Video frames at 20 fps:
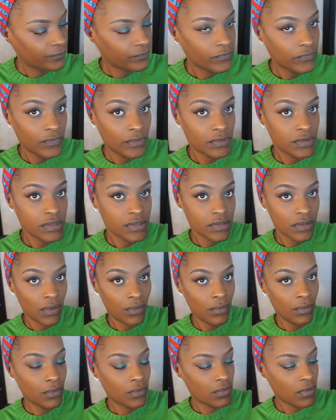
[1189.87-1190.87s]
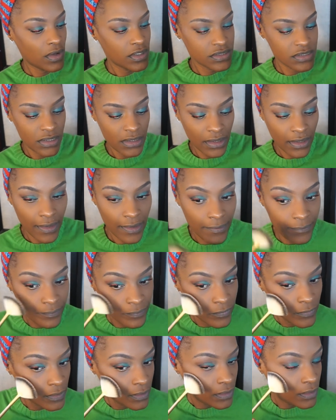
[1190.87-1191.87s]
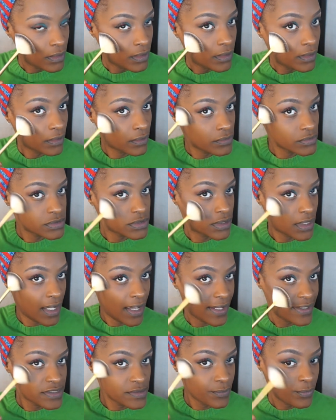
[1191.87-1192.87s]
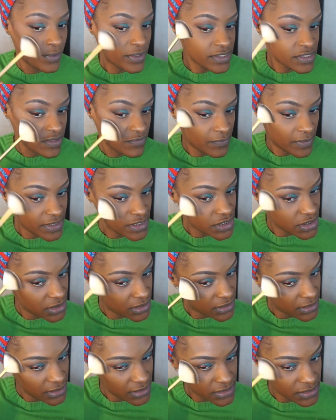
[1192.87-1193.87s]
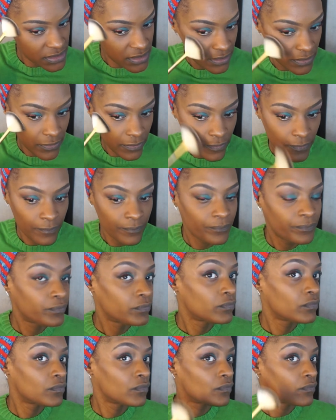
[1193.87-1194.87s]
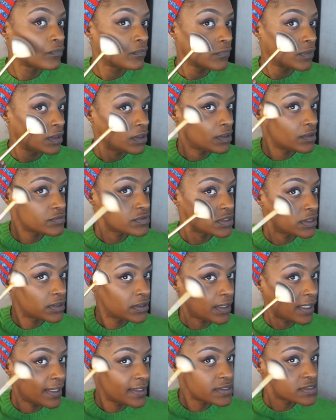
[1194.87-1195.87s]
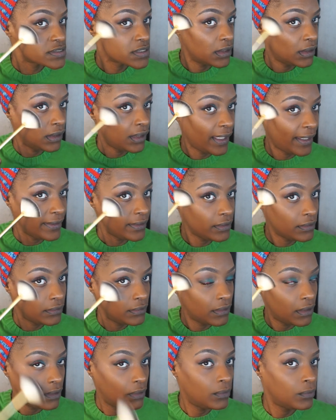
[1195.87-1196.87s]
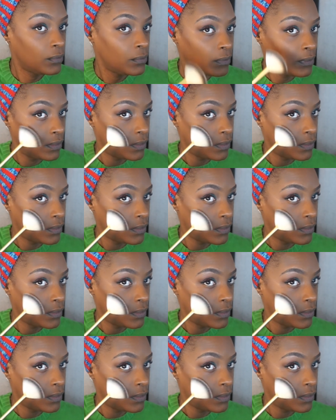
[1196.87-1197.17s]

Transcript: So I just go across it again. And I go to the highest points of my cheeks here. It gives a nice light glow.